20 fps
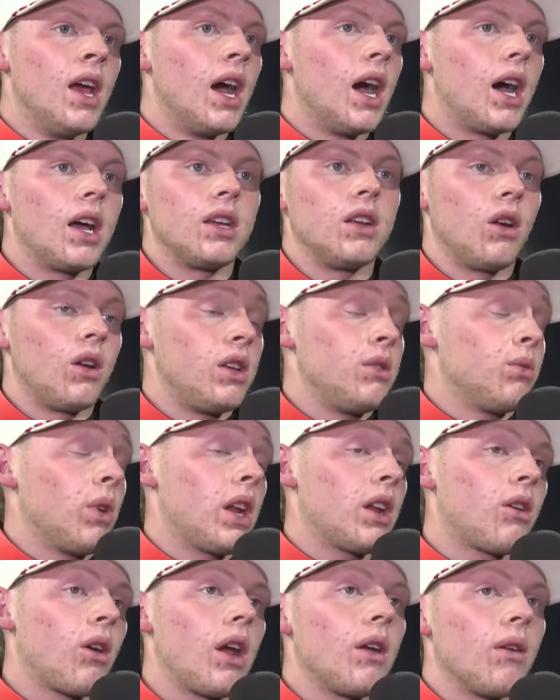Uh, you know he ran
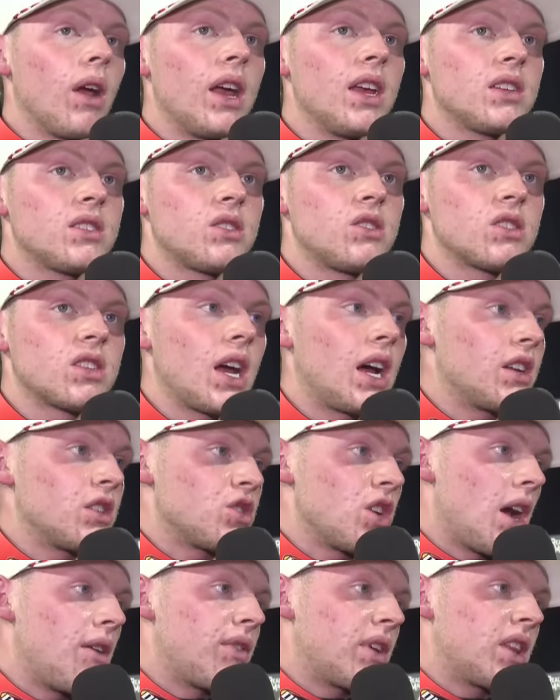a great race, just got into
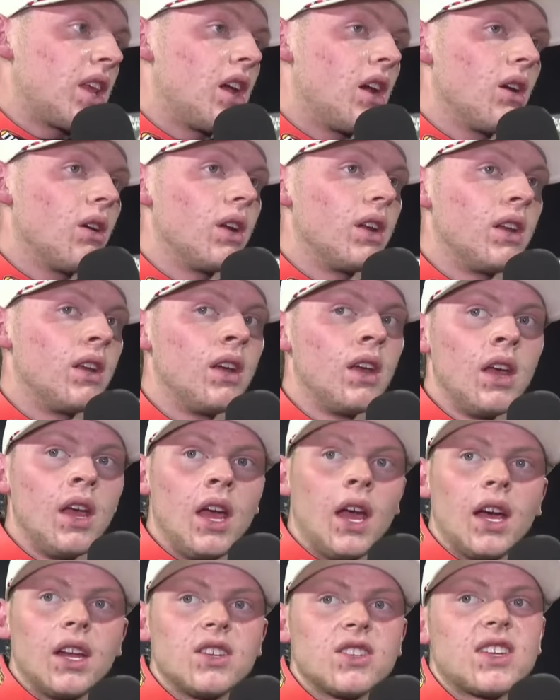traffic there, and
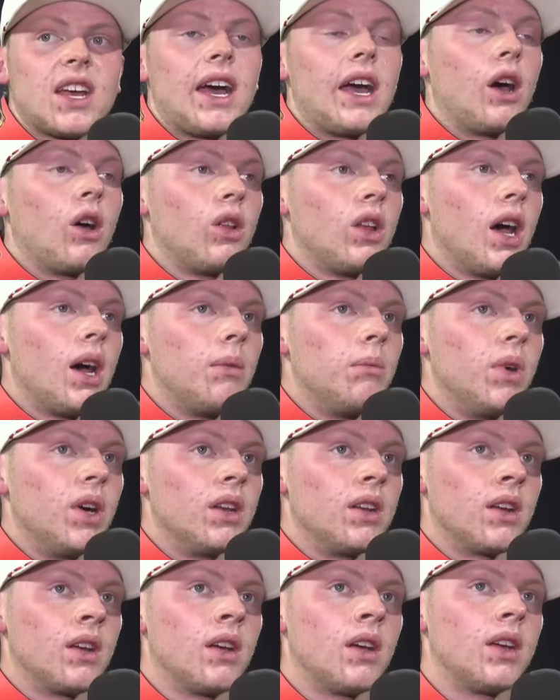just got held up, but
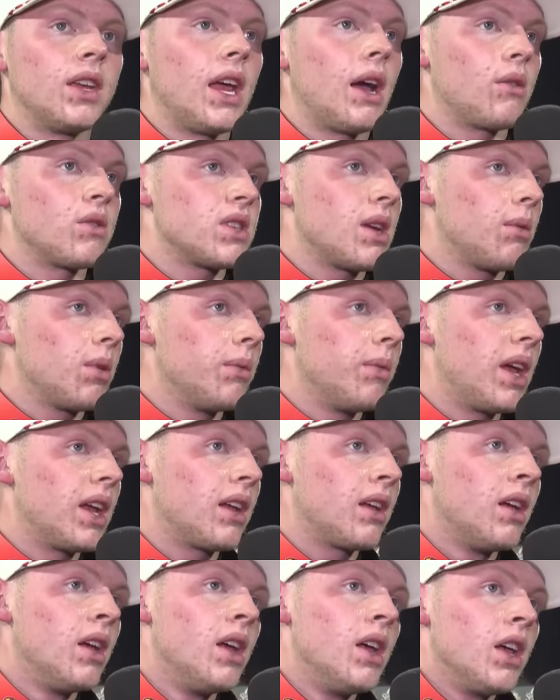yeah, I was able to make
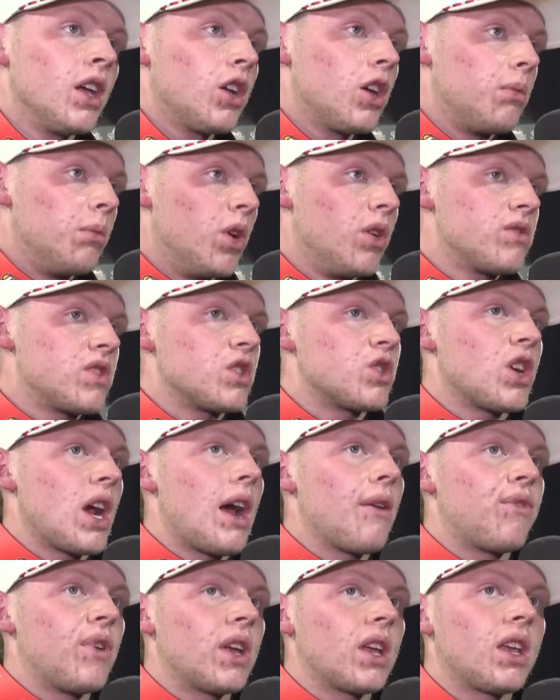good moves in
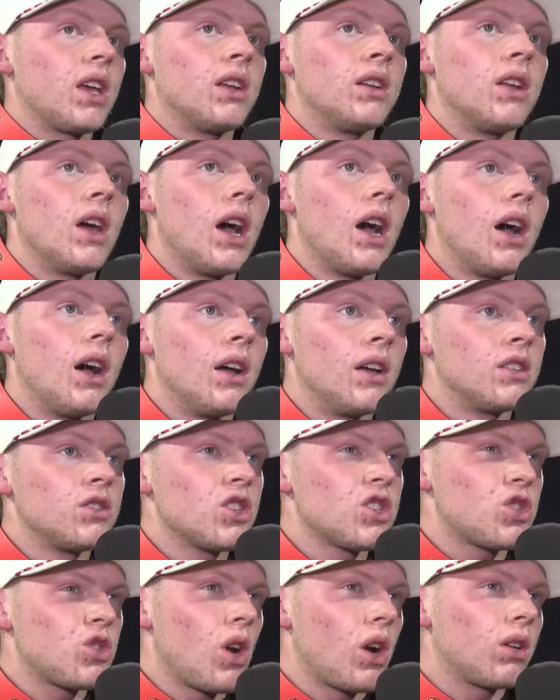traffic, and uh,
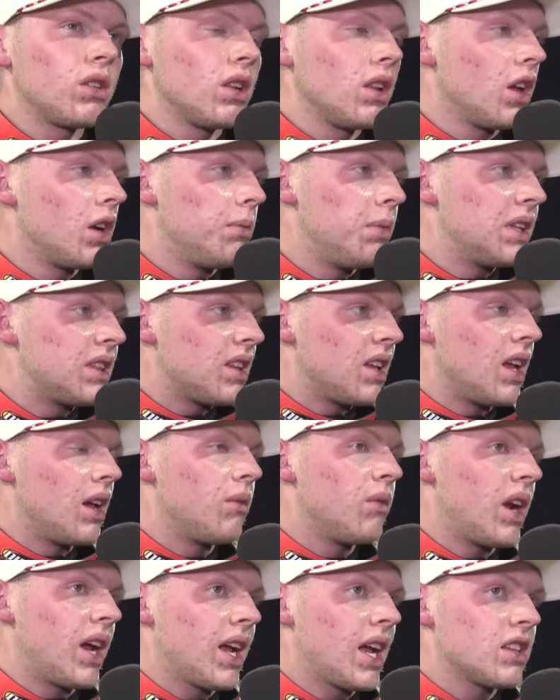just struggled a little bit at the
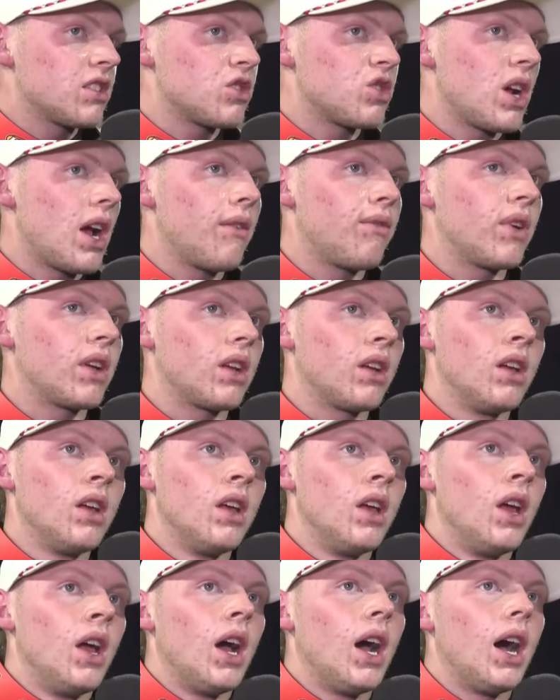end when I got to traffic.
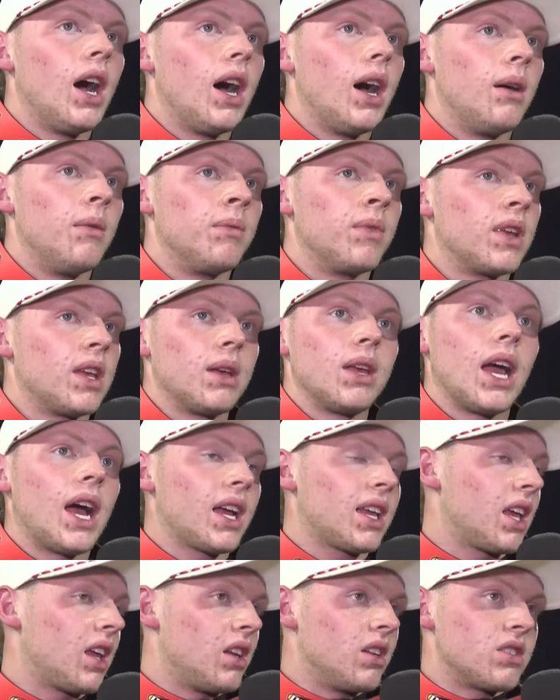Uh, I
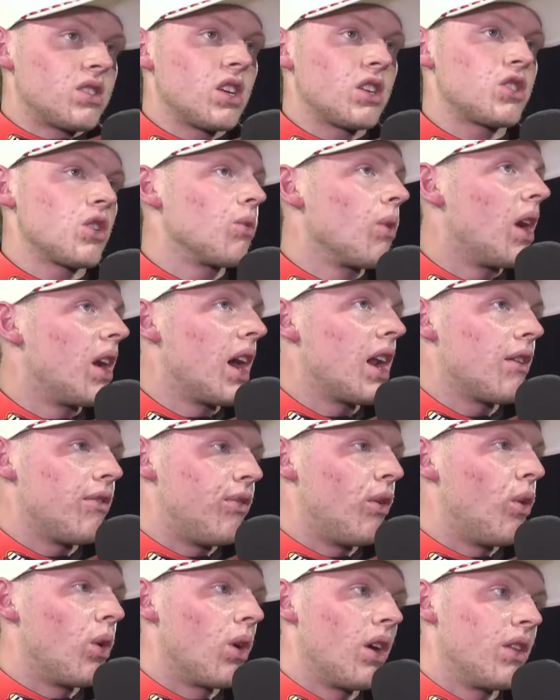get such a run out of
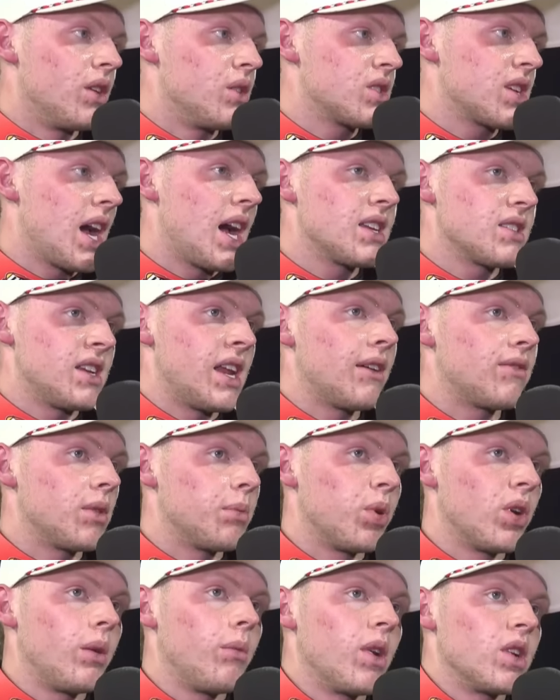four on those guys and have to
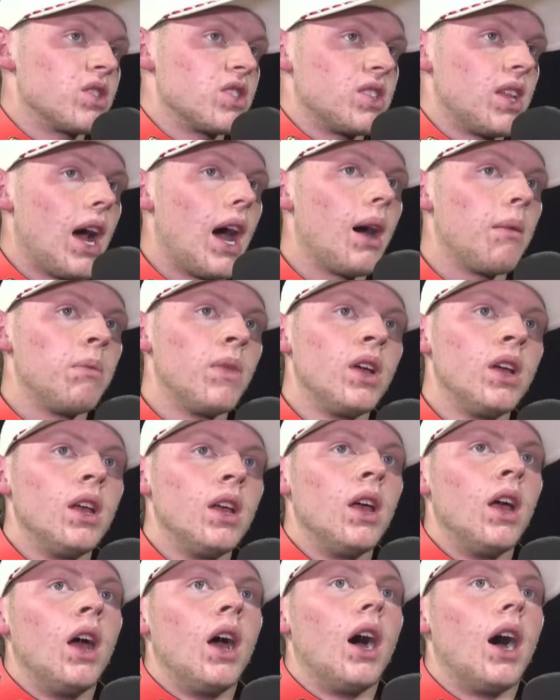pretty much stop,
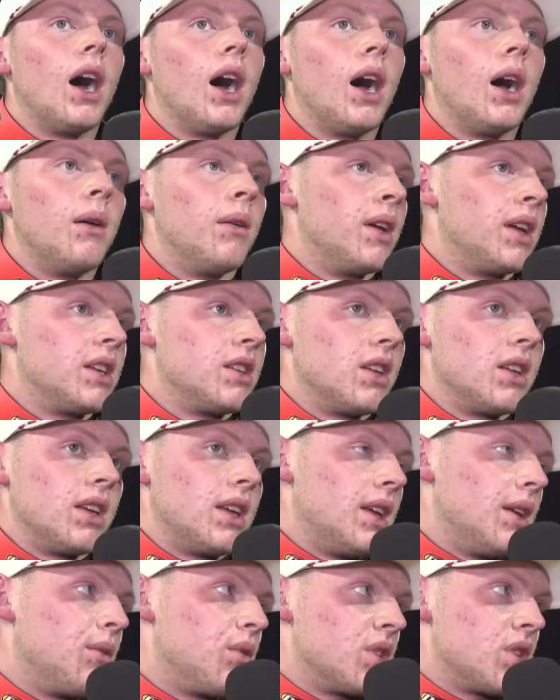uh, and
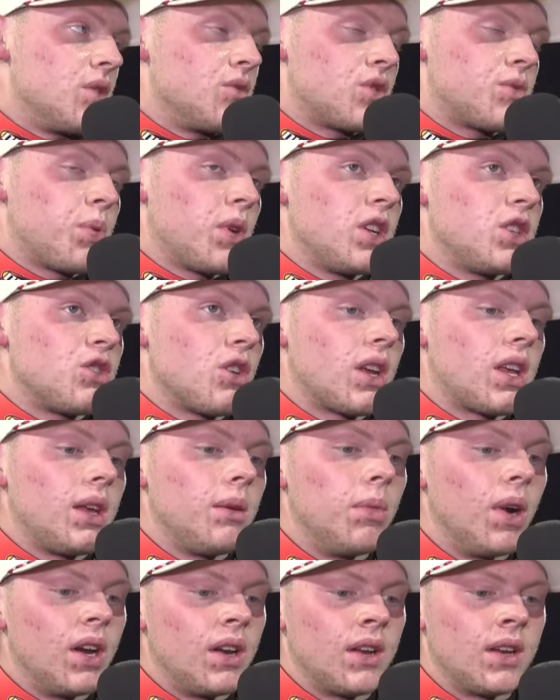it was, it was pretty tricky,
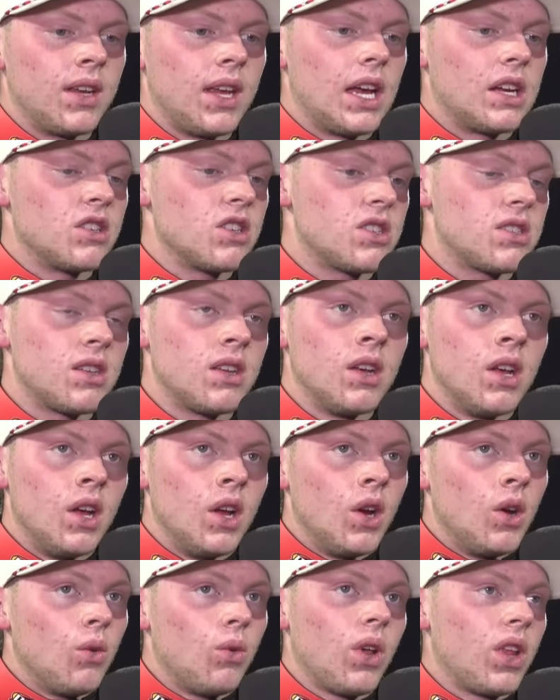but yeah, just
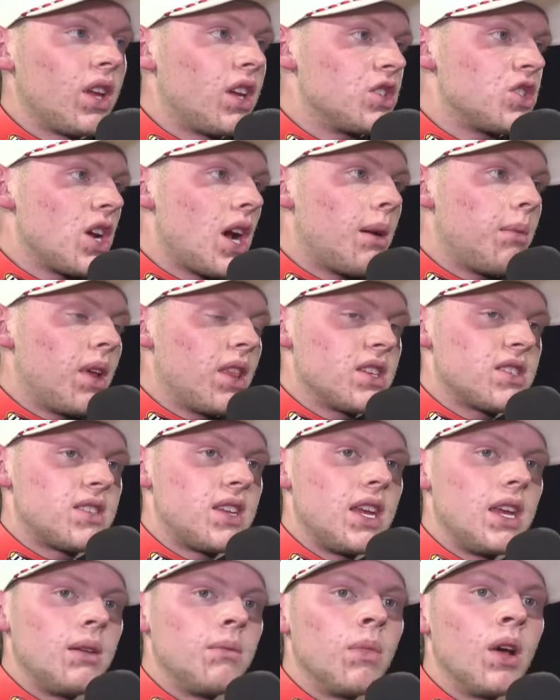really good job by this
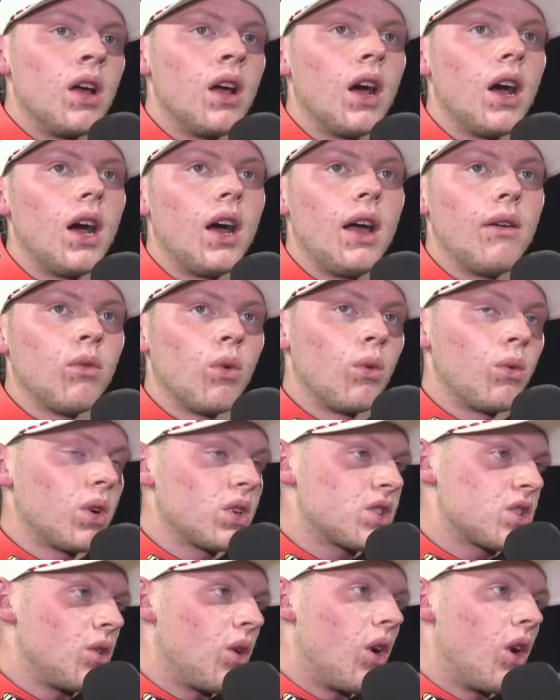team. Uh, everyone
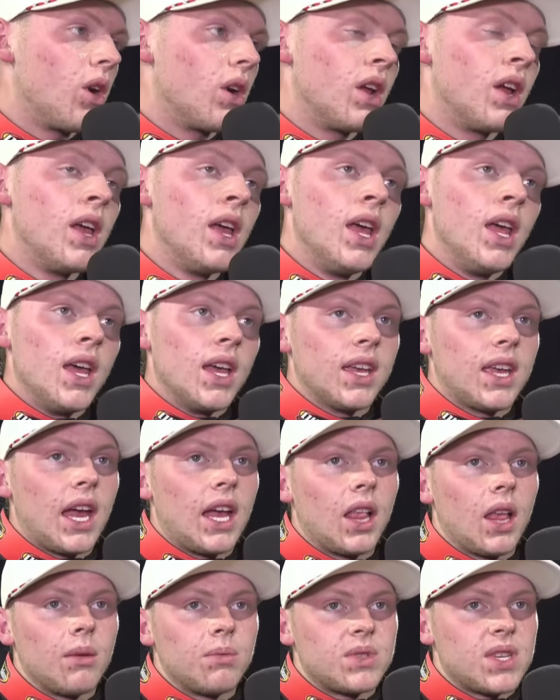worked so hard.
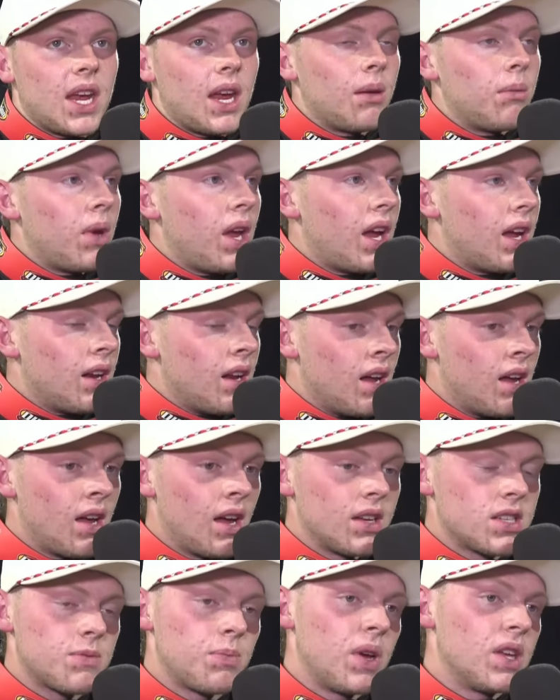Caleb, Tamman,
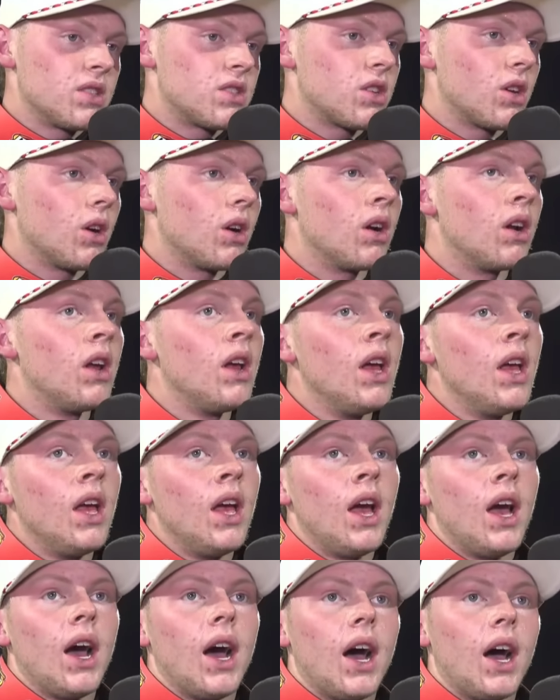Spencer,
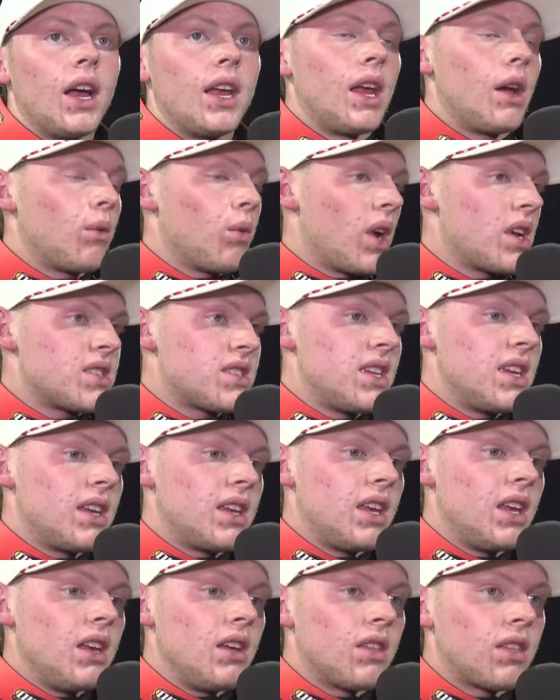uh, yeah, Rusty,
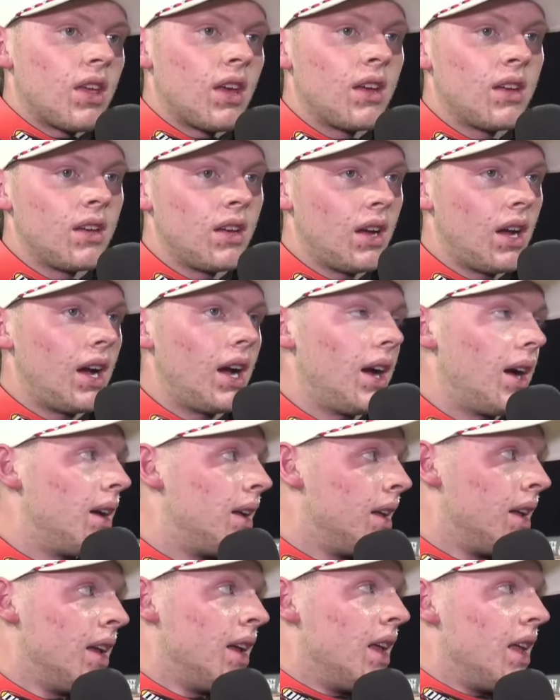Keith. Uh,
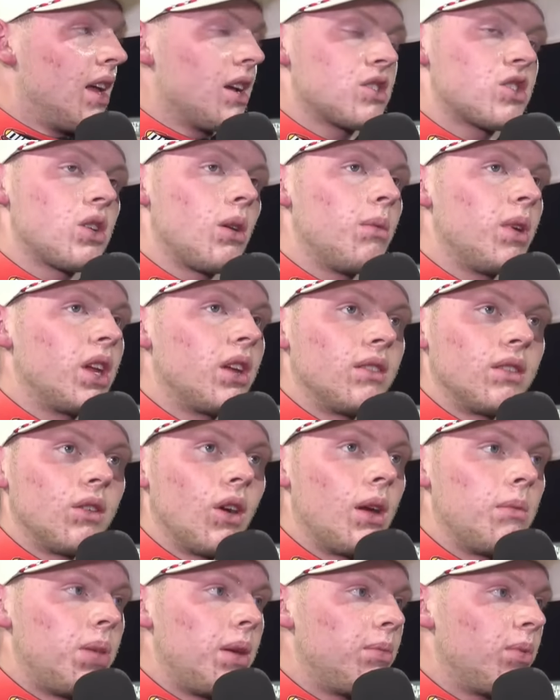there's so many
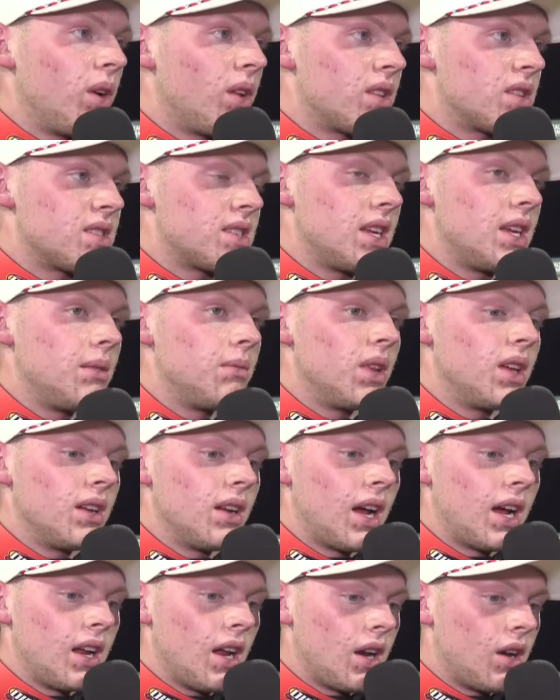great people on this team that
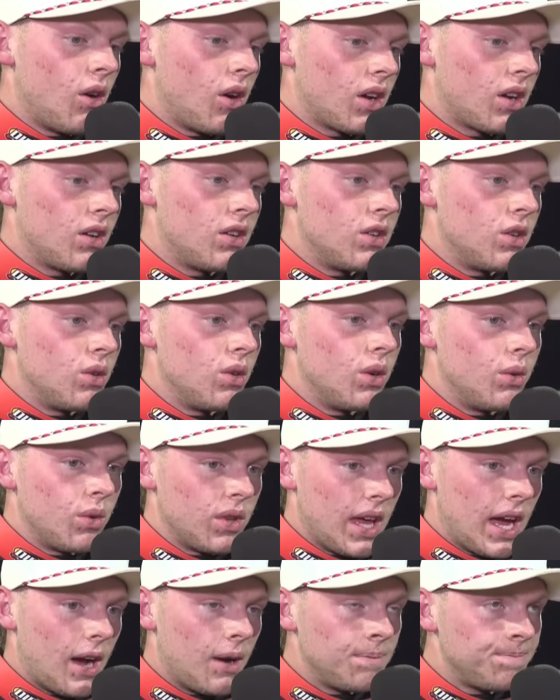I, I know I couldn't do it
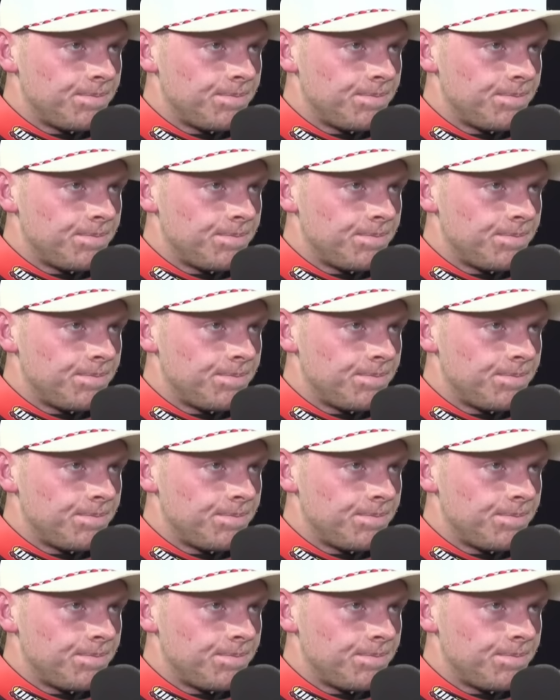without,